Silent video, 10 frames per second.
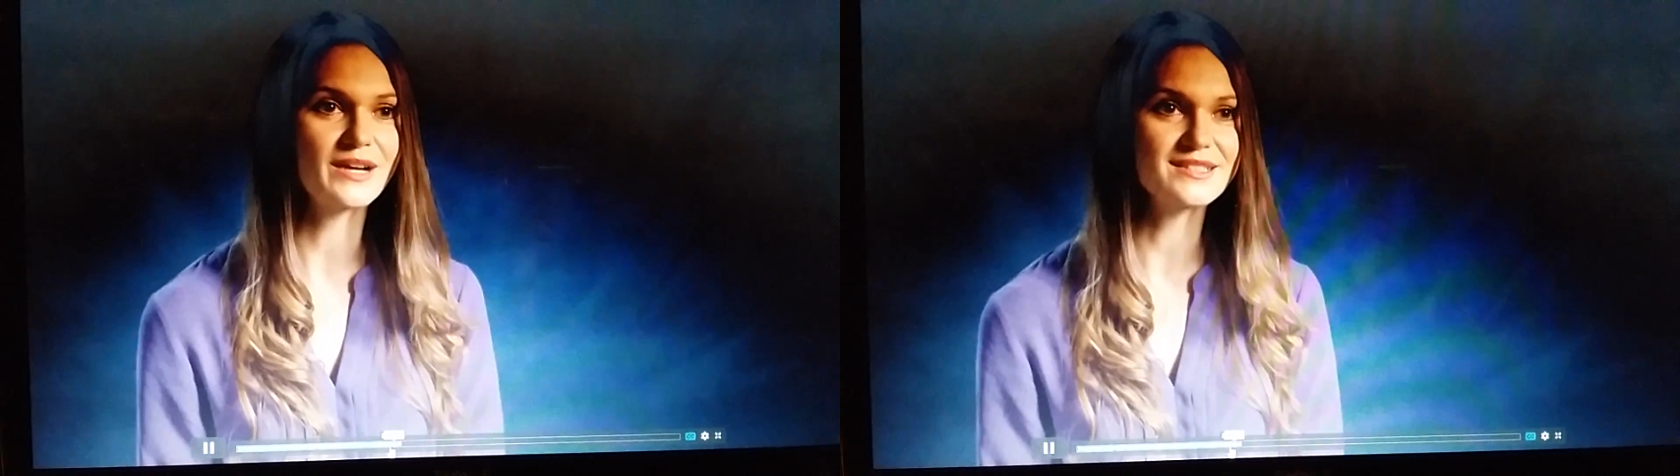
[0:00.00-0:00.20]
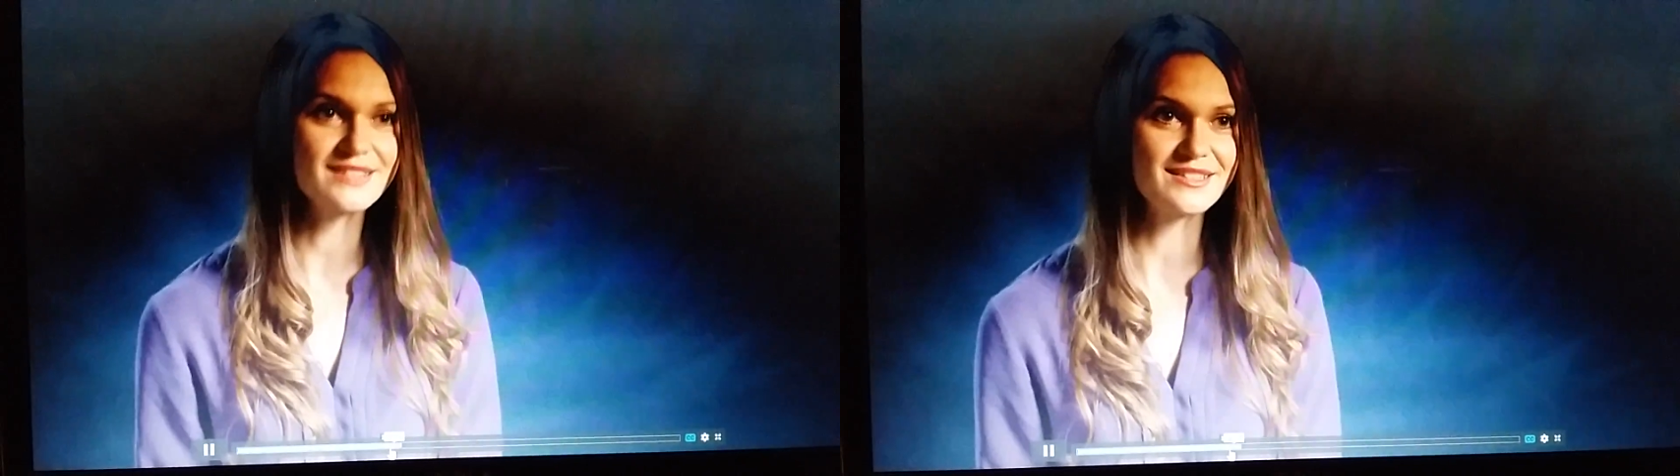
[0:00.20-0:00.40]

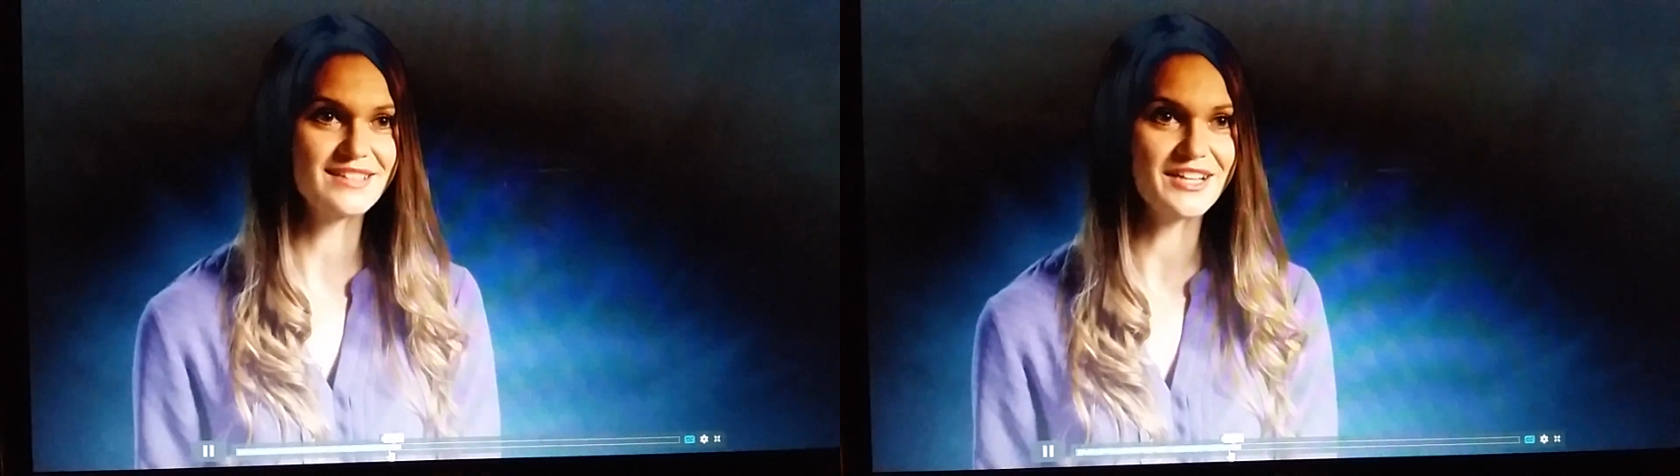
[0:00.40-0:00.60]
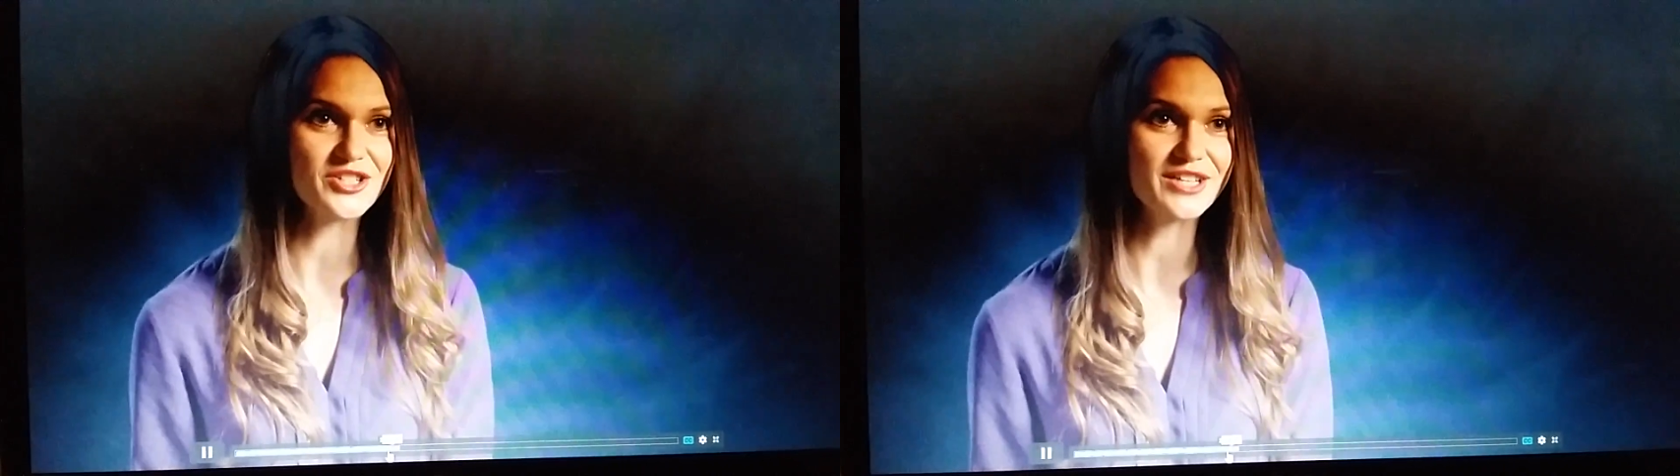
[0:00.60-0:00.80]
rest and
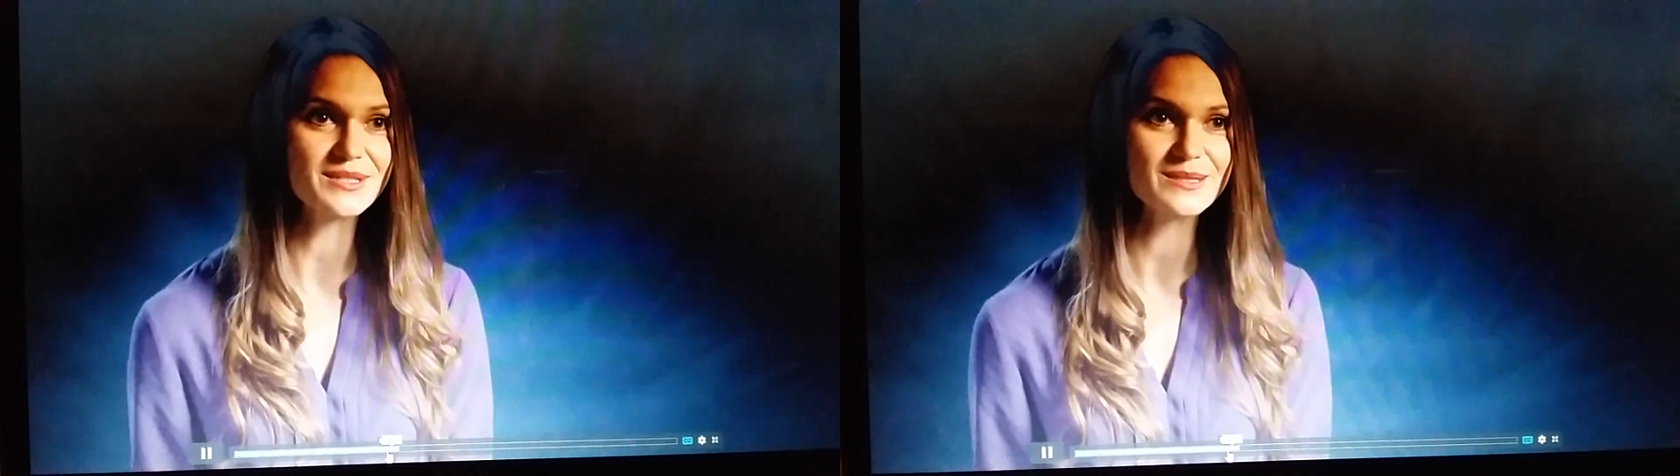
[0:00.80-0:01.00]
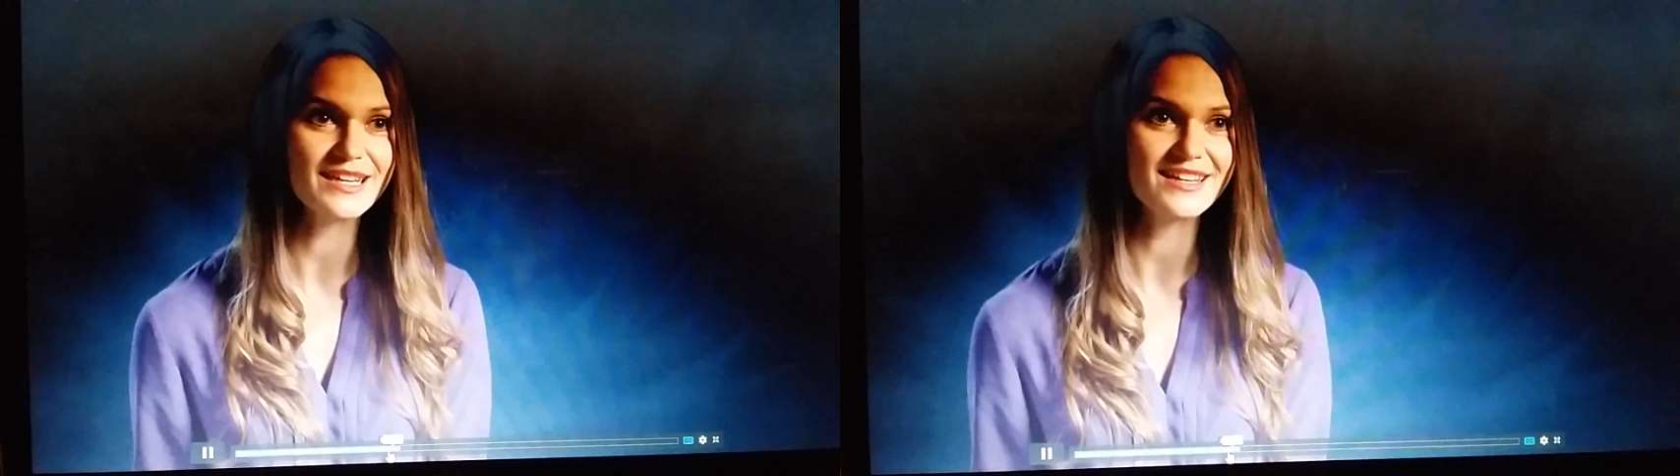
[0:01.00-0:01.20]

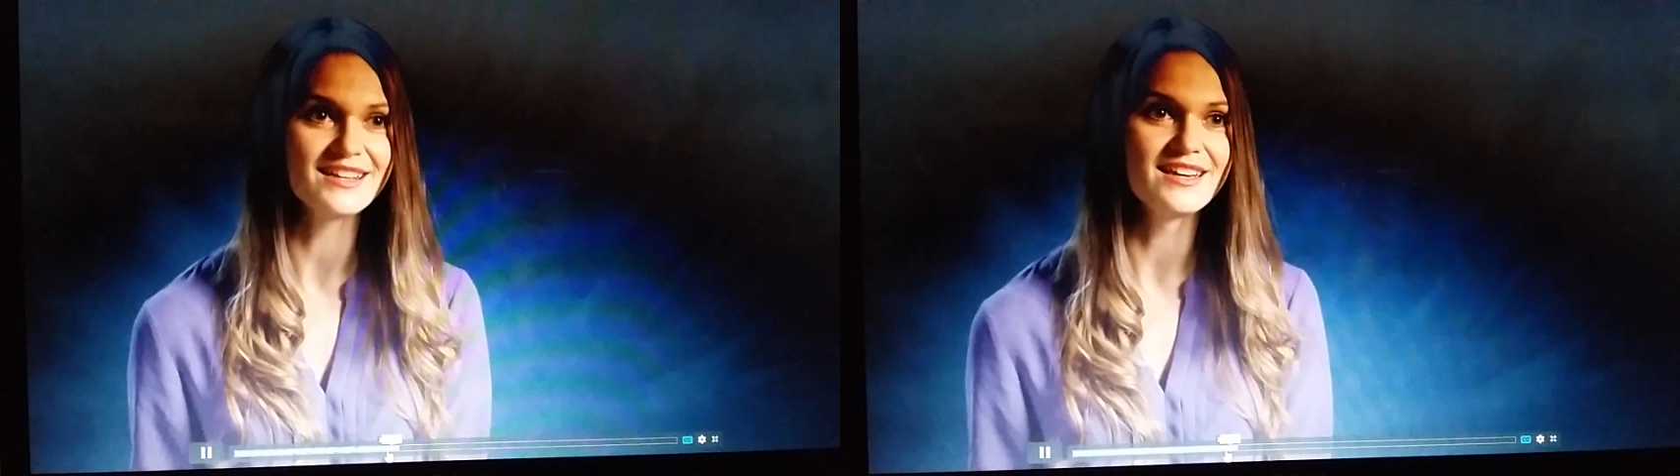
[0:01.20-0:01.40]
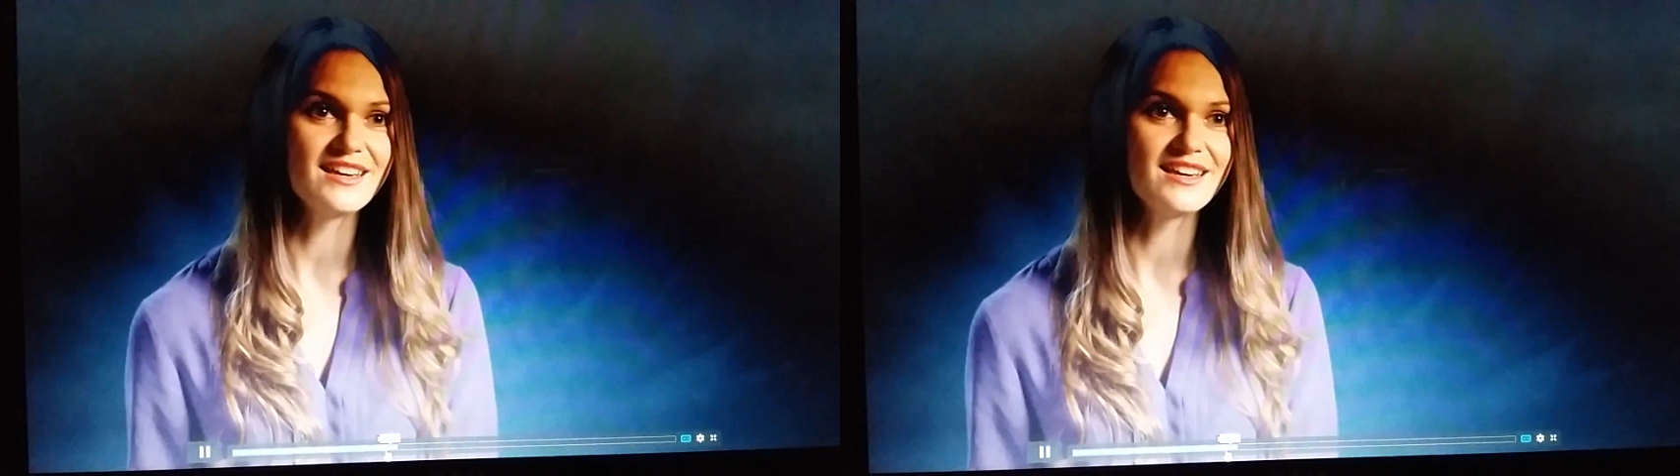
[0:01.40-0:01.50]
digest state